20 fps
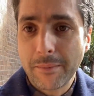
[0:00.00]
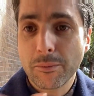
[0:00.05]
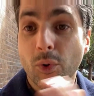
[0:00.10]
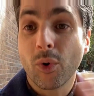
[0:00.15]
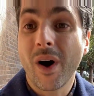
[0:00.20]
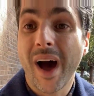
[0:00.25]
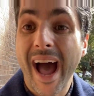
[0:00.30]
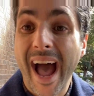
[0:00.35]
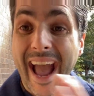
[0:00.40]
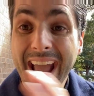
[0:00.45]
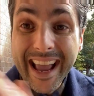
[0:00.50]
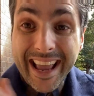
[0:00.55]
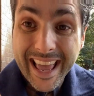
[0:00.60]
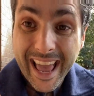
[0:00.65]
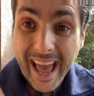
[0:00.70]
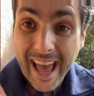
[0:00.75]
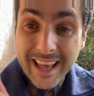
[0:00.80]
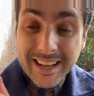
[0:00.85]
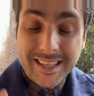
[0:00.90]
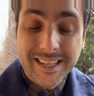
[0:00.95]
or
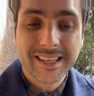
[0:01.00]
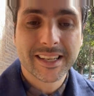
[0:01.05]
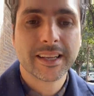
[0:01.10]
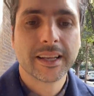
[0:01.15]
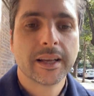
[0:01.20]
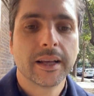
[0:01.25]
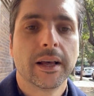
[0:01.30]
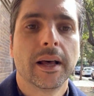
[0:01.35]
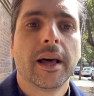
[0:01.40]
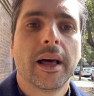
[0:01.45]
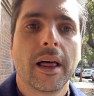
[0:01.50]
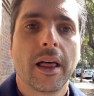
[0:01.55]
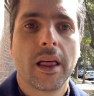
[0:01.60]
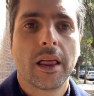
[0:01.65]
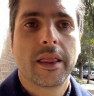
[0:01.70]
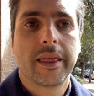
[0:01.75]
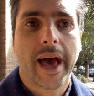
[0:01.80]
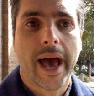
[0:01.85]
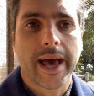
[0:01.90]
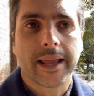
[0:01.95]
ACAT,
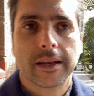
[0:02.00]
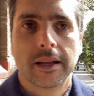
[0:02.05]
that